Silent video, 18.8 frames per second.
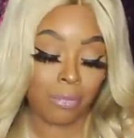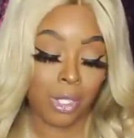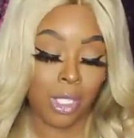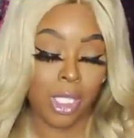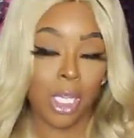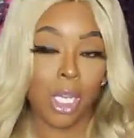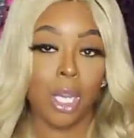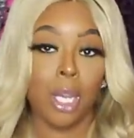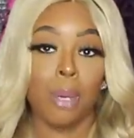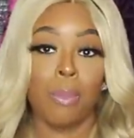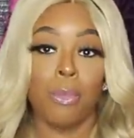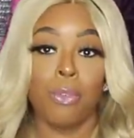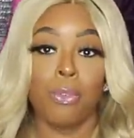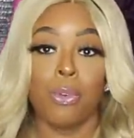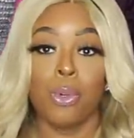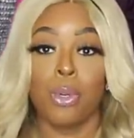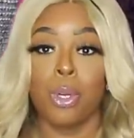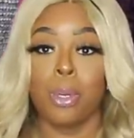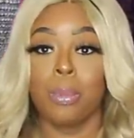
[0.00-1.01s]
Tom
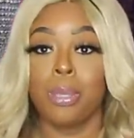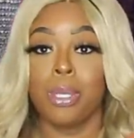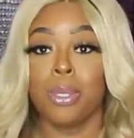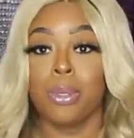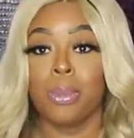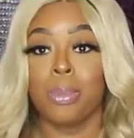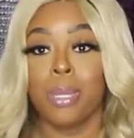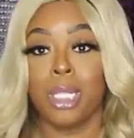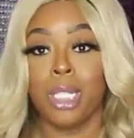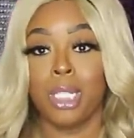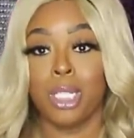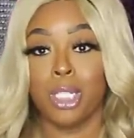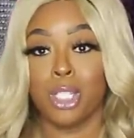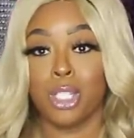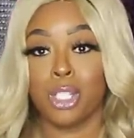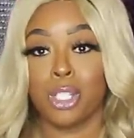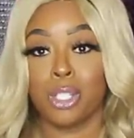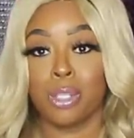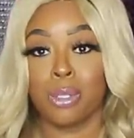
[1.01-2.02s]
Ford Bitter
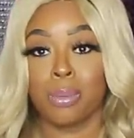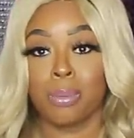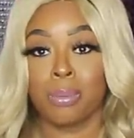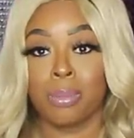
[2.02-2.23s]
Peach.